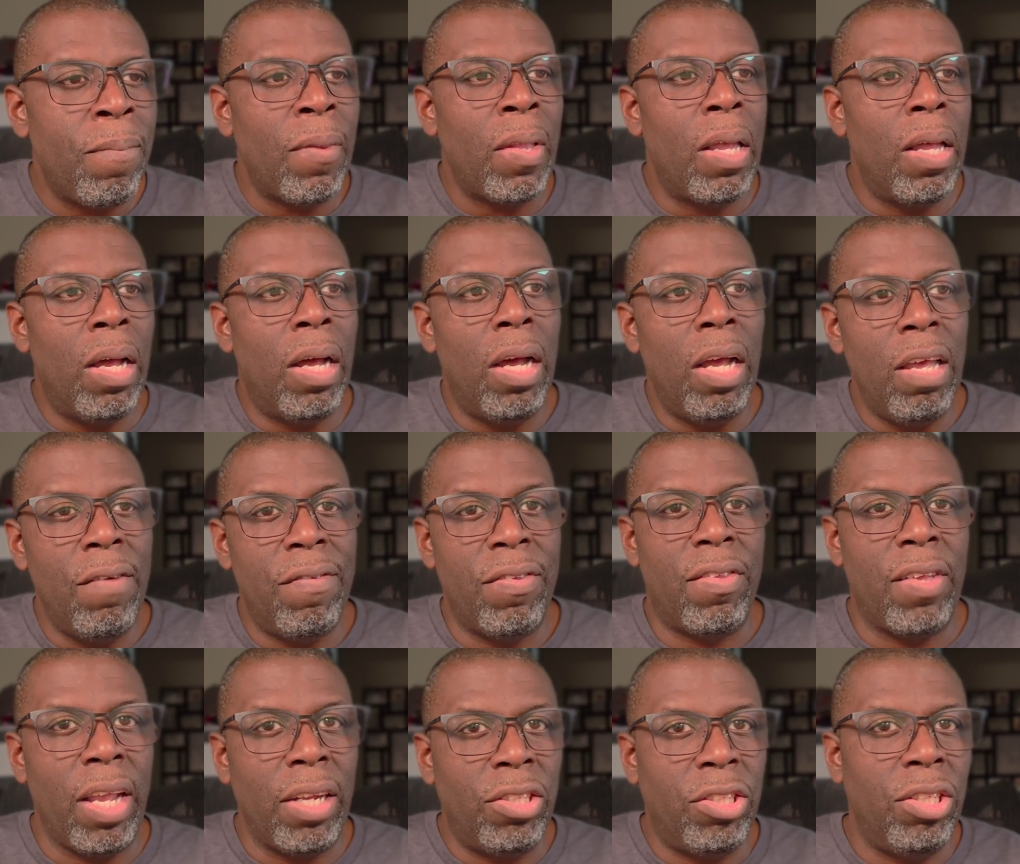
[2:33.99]
If
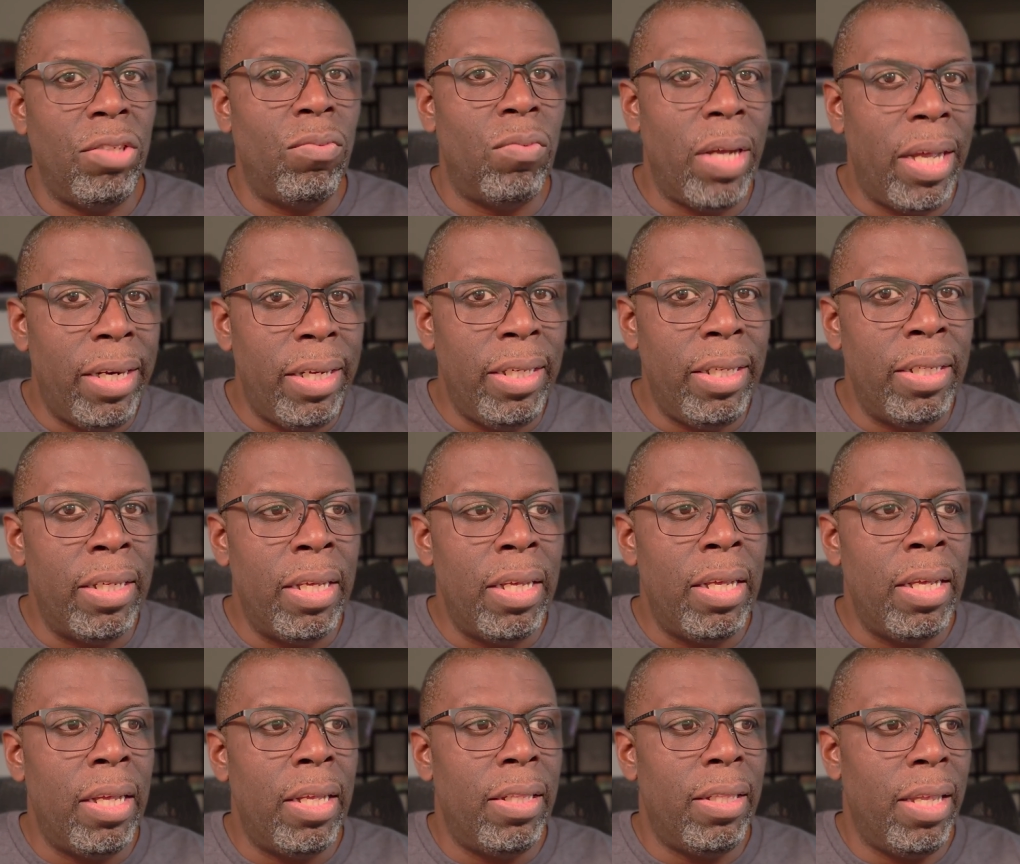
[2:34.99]
it's actually ready,
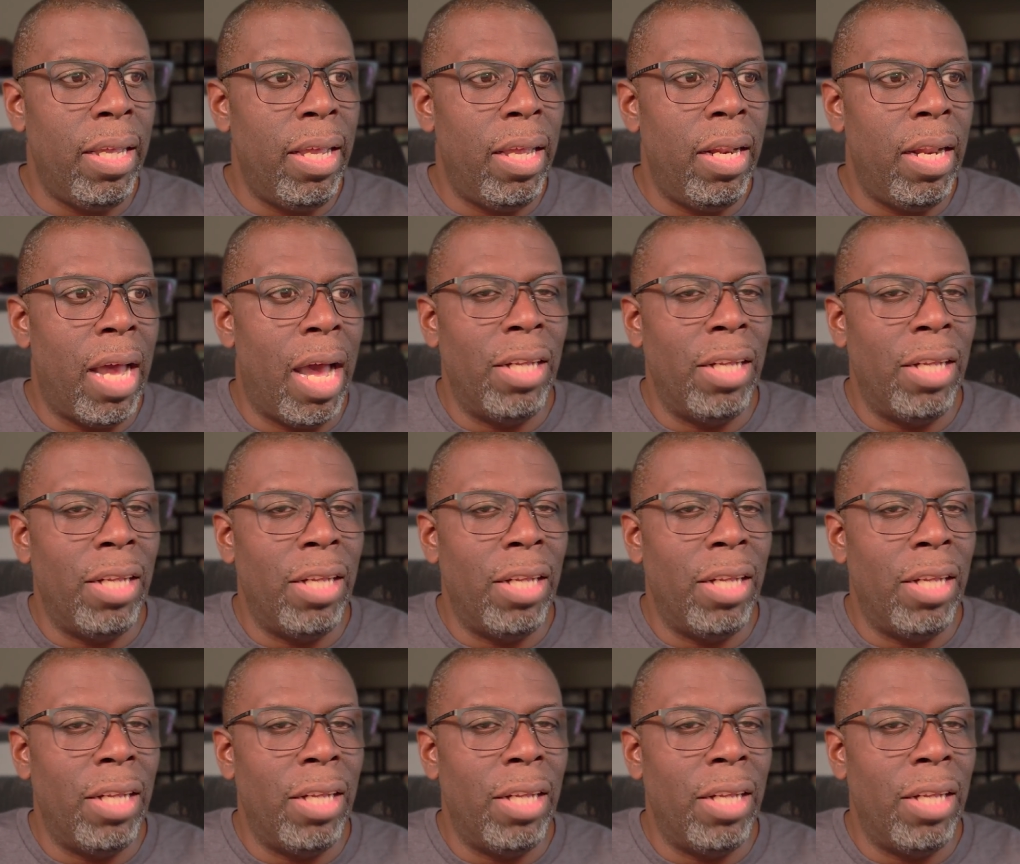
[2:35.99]
then